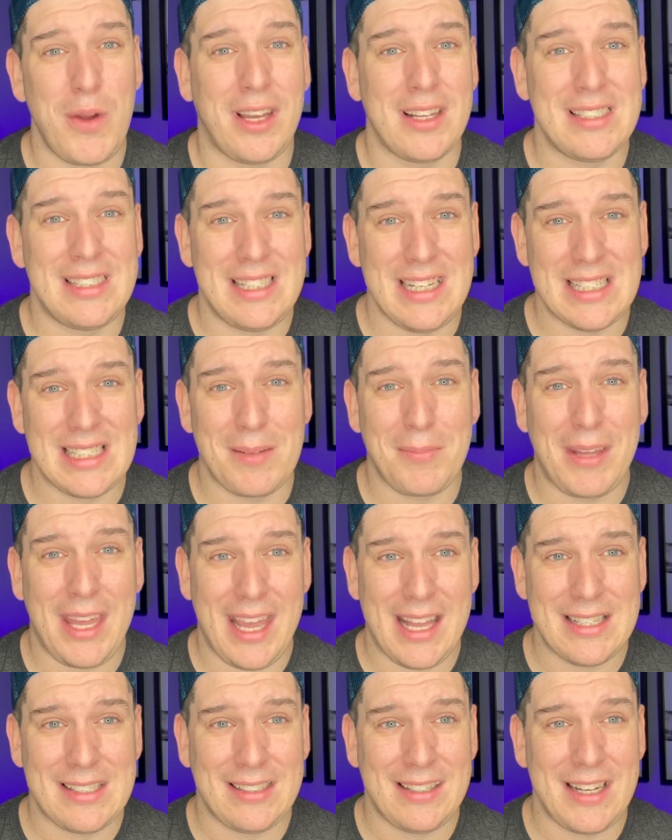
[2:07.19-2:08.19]
we could see some
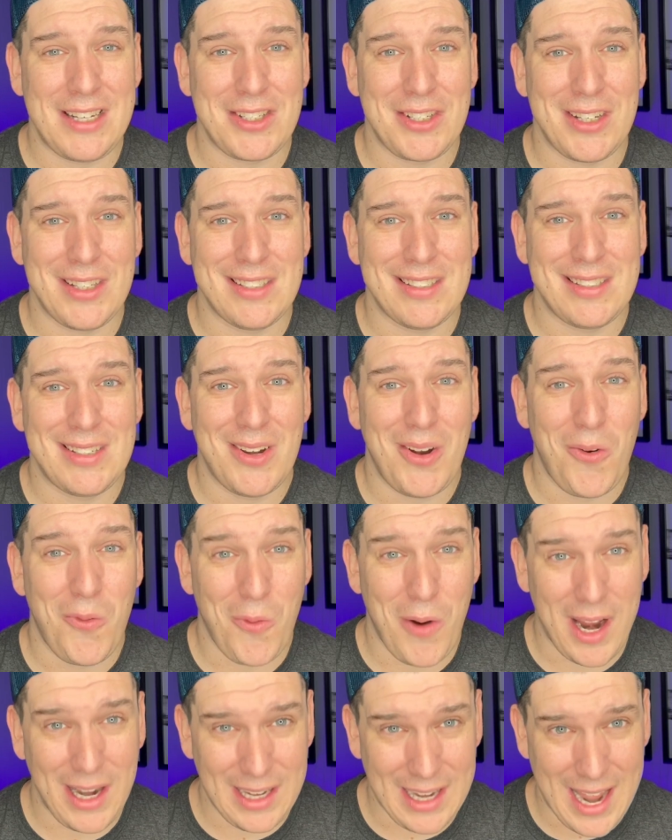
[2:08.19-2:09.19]
cancellations
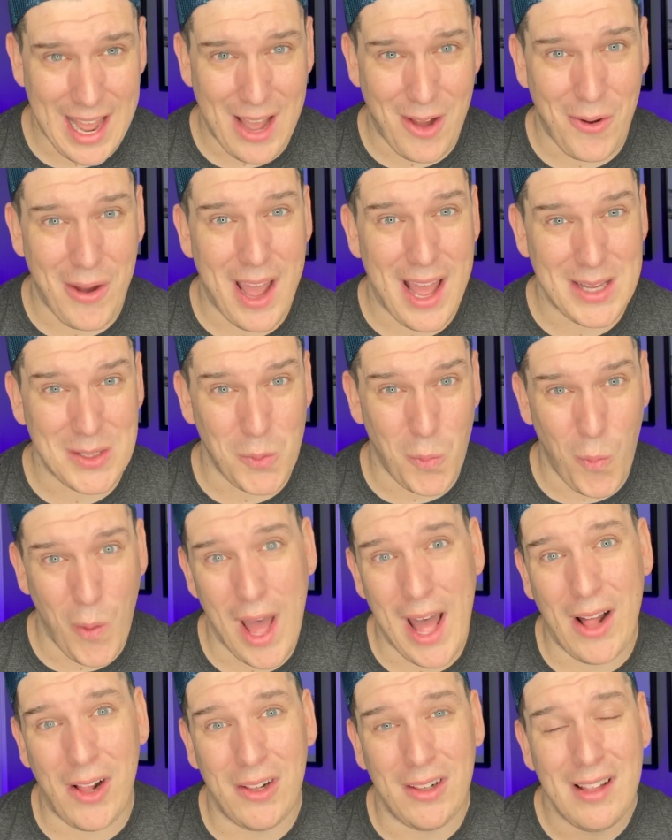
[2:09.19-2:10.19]
right now as
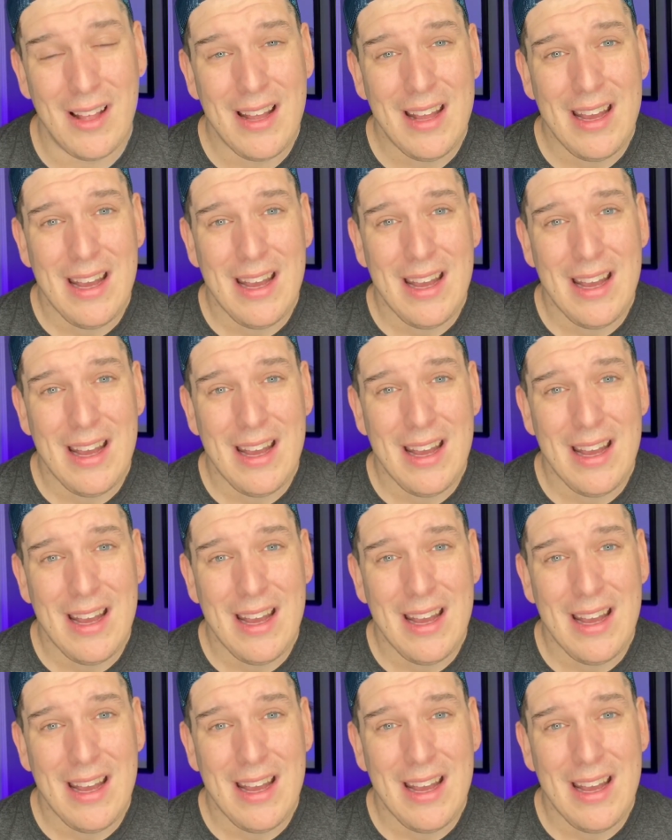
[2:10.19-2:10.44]
well.